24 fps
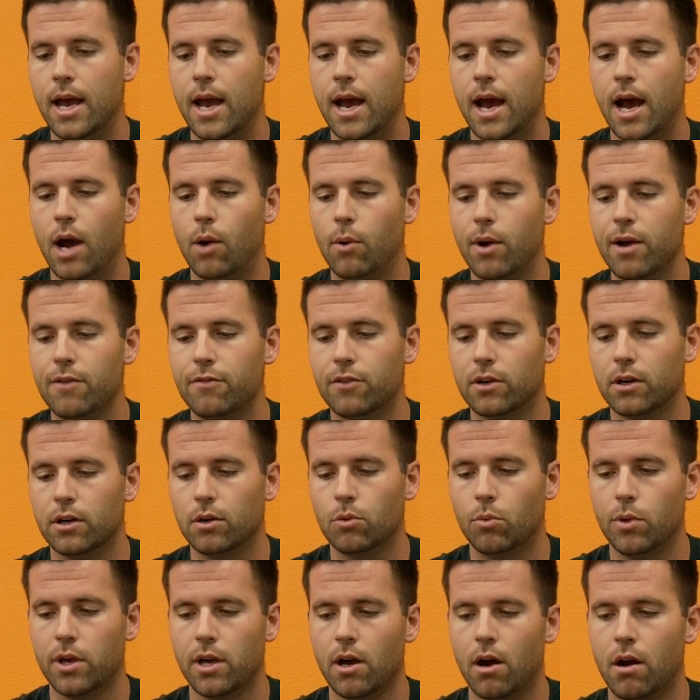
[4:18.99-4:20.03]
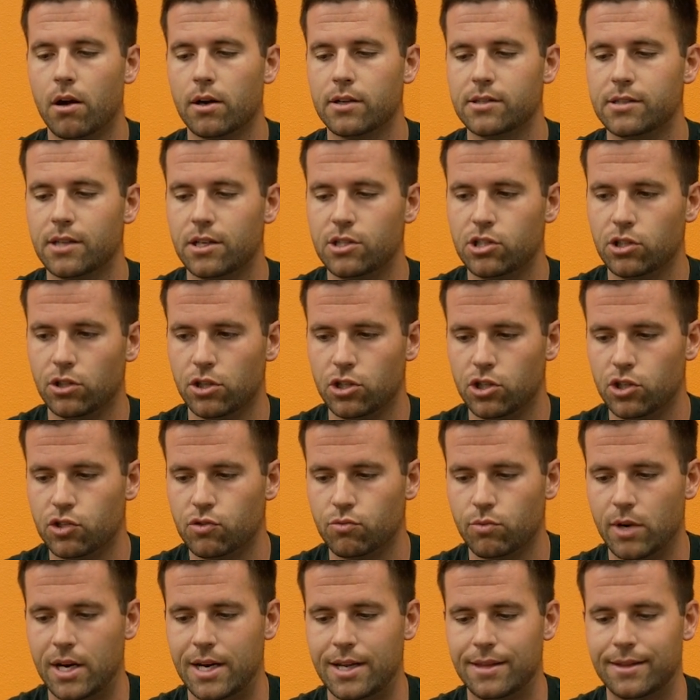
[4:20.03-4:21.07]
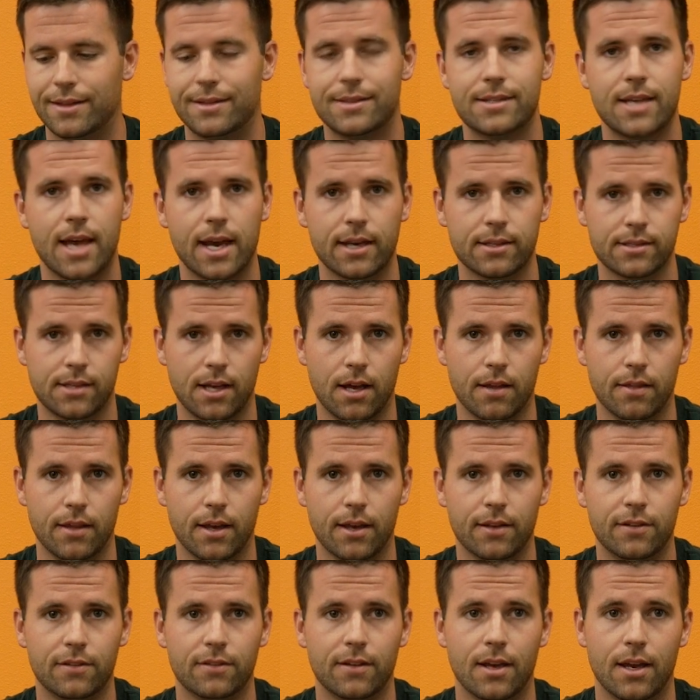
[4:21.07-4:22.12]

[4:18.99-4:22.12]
However, we are essentially just reading the text on this,